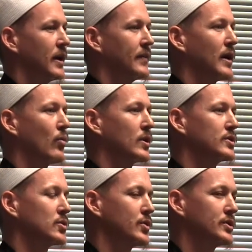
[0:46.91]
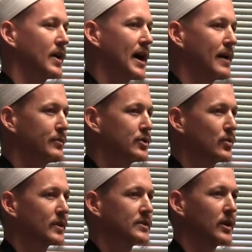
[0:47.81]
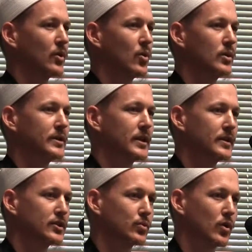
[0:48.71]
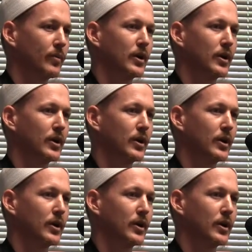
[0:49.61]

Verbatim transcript: that what is going to happen to us not only in this world,